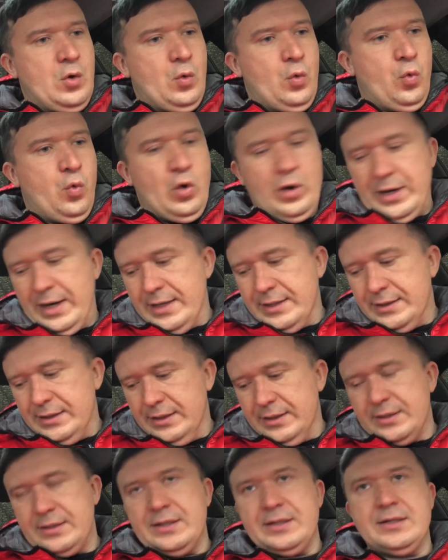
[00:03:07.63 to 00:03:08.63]
what I
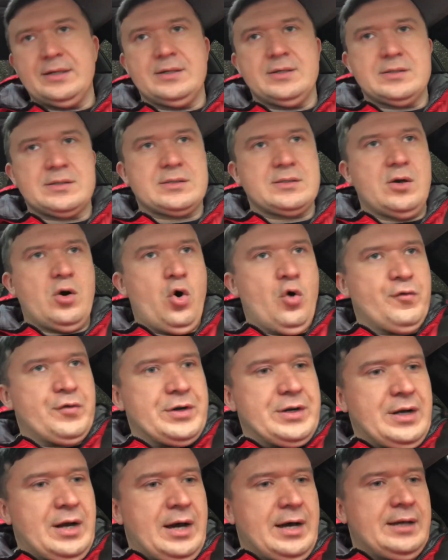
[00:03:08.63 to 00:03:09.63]
did is
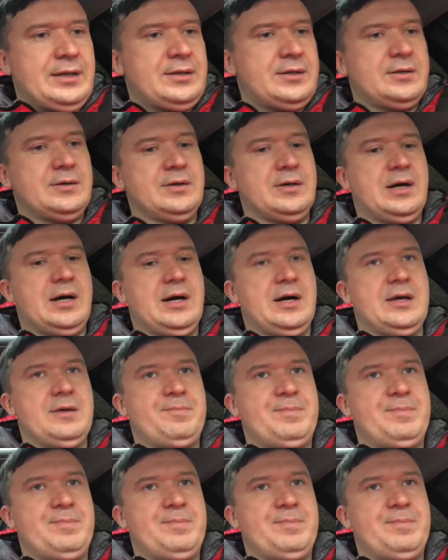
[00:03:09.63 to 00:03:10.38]
overnight I